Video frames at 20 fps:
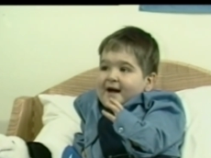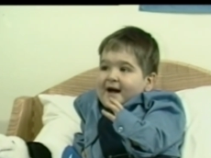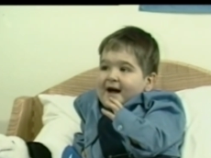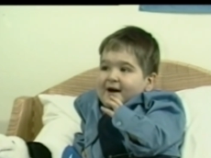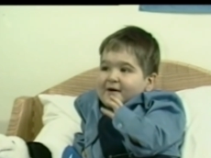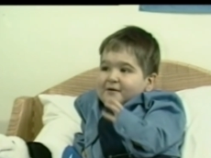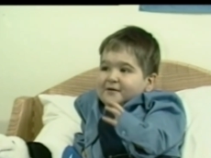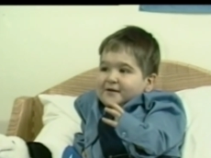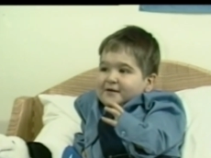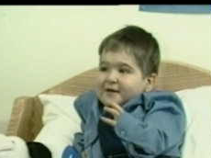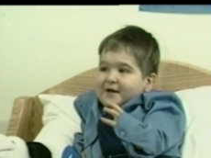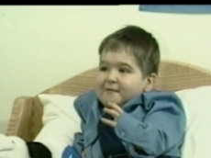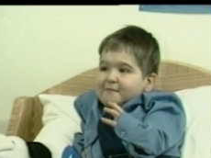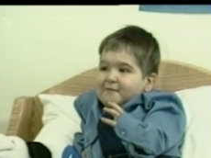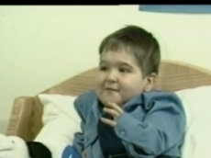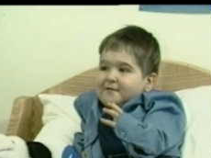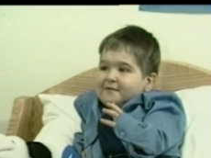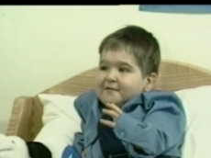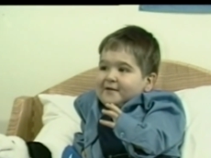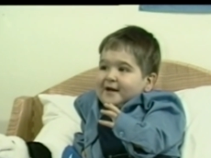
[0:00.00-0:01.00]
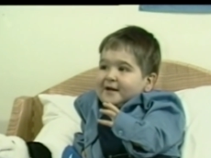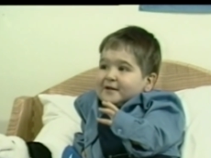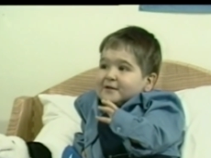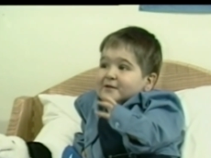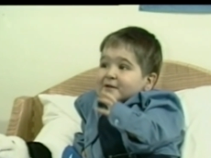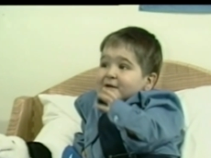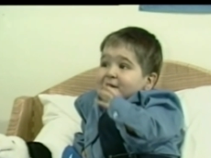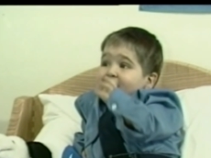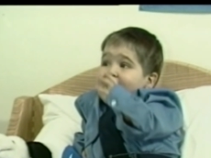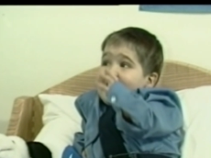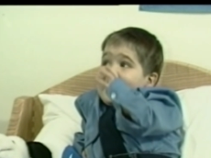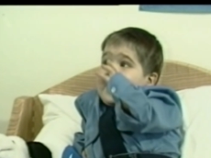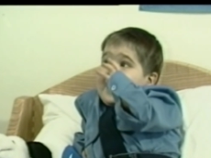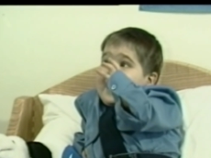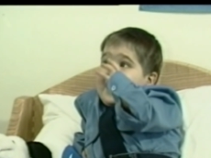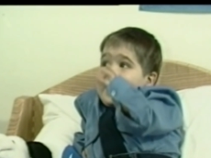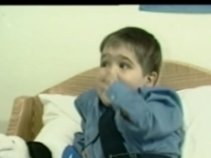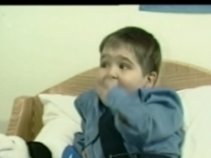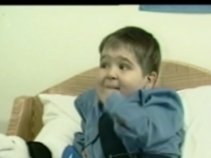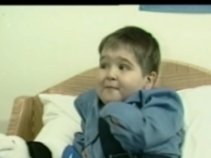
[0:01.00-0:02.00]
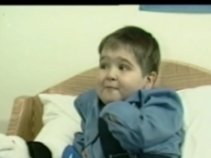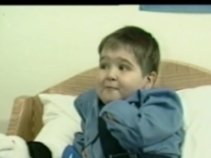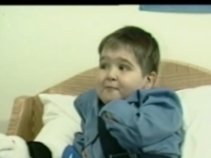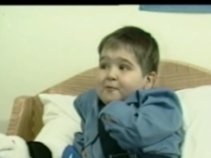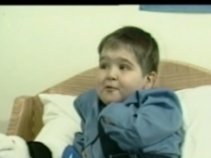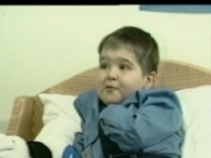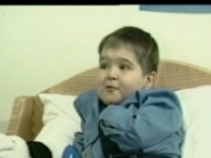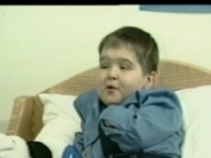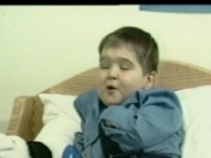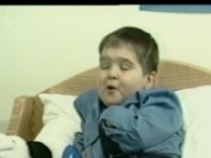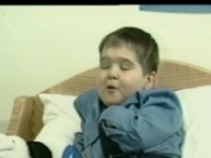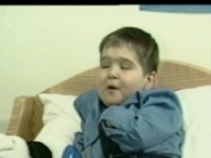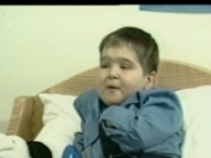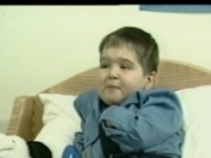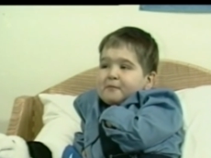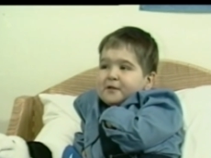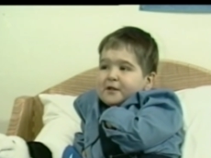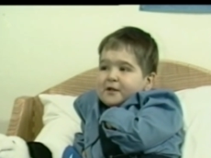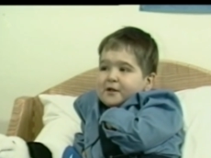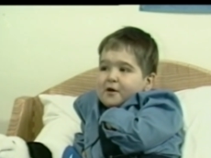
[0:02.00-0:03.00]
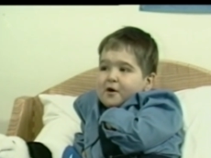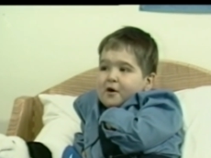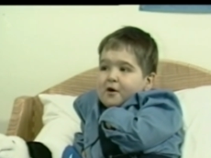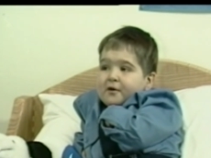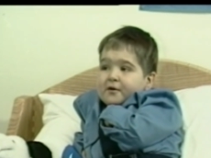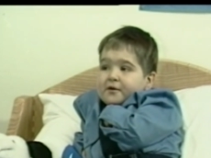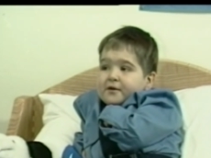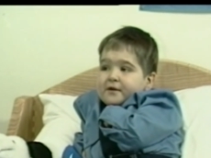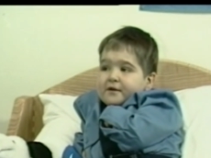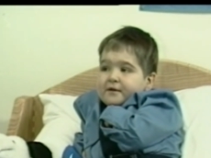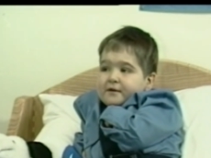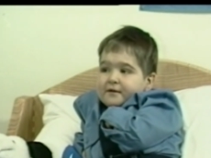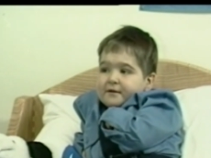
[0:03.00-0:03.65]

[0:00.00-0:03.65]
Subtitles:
out of that reflection and will go up to God.